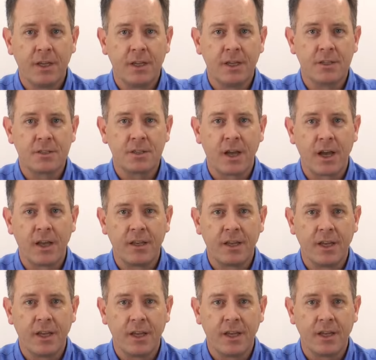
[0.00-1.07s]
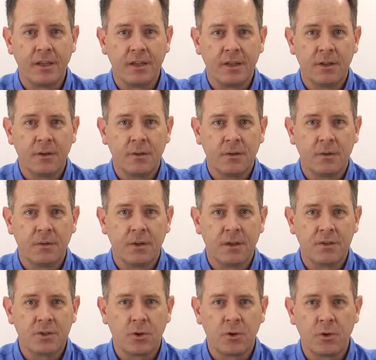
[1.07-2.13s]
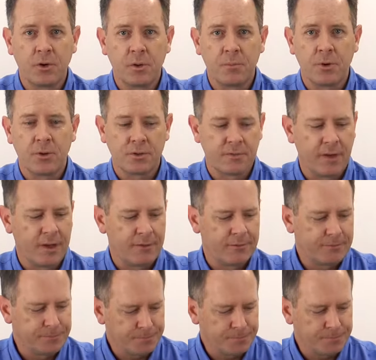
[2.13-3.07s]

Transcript: inside a solenoid pulse valve.